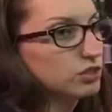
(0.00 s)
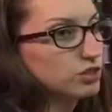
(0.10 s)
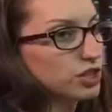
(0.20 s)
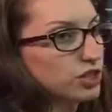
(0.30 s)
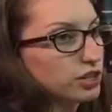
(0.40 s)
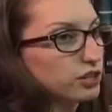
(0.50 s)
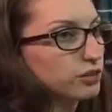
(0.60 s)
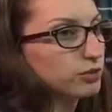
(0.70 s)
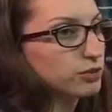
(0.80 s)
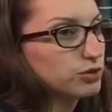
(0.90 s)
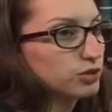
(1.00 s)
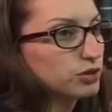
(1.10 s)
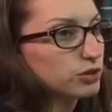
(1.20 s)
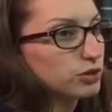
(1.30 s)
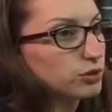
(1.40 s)
share your
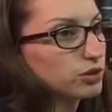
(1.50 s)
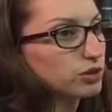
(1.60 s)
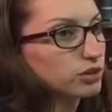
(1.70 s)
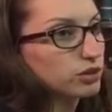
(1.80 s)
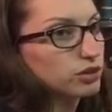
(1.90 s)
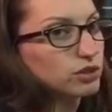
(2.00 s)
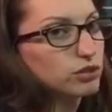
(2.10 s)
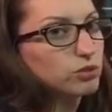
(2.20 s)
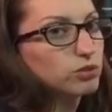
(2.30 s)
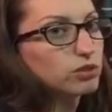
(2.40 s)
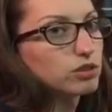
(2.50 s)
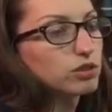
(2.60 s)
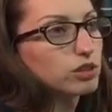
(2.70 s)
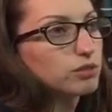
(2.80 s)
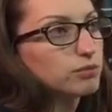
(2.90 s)
diffuser or, or
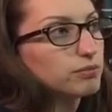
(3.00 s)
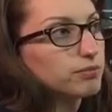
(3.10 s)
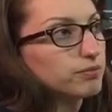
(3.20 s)
um,